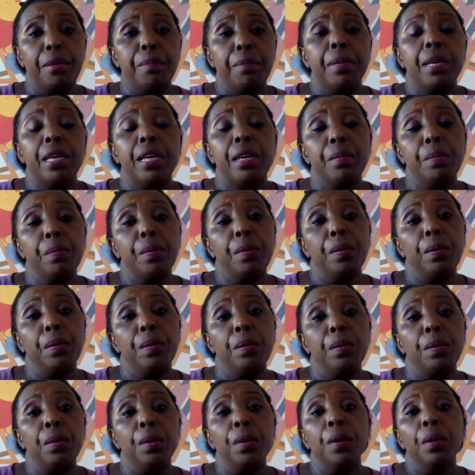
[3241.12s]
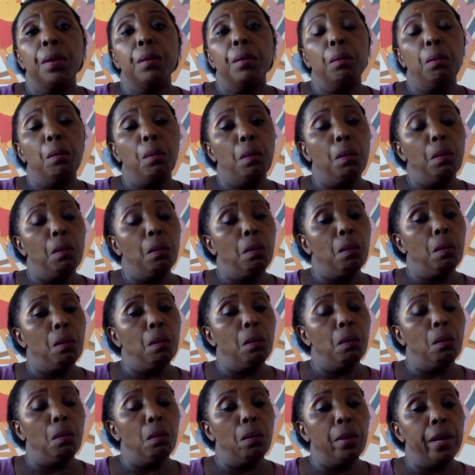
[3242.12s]
people
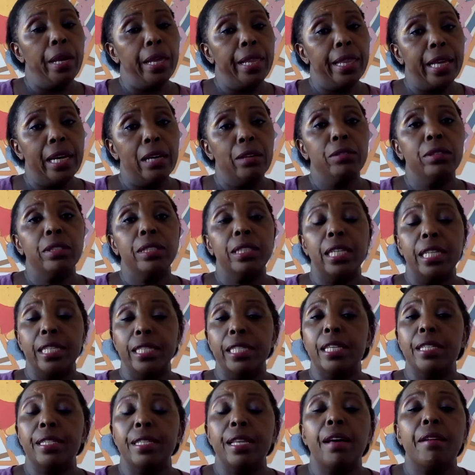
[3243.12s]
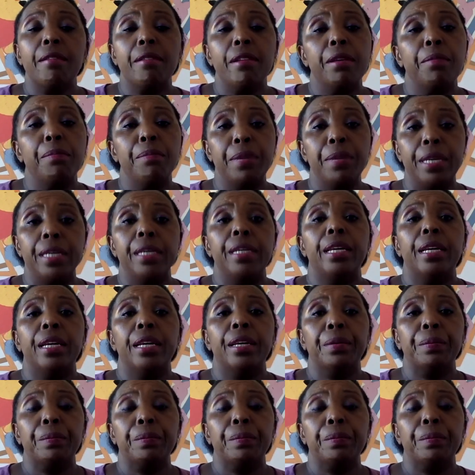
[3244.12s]
without necessarily being.